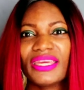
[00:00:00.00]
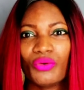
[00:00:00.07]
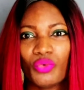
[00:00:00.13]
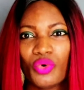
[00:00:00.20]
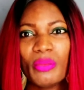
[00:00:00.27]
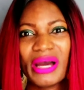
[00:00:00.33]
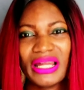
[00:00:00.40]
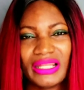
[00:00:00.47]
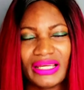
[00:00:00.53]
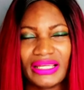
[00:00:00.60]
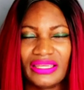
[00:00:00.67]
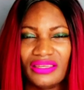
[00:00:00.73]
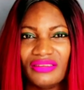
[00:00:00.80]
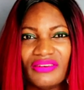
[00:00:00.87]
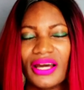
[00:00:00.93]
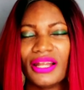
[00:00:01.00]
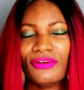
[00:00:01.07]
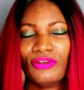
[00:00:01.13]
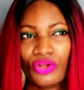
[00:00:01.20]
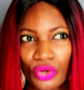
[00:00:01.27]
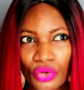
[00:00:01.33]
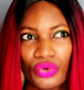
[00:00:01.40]
a woman like Eva
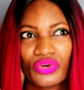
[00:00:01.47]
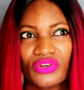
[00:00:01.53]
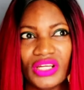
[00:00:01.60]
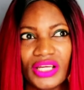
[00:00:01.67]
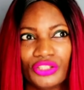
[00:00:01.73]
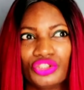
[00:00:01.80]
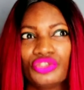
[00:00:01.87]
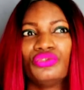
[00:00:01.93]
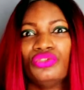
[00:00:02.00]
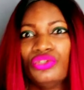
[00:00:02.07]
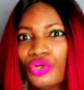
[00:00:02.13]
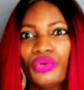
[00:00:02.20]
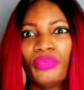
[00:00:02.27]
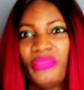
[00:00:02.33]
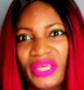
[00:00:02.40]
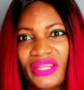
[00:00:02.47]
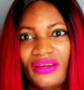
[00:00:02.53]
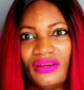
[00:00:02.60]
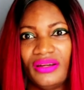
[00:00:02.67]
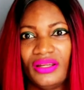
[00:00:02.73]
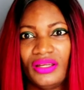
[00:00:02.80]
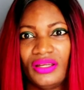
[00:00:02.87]
Longoria should know better.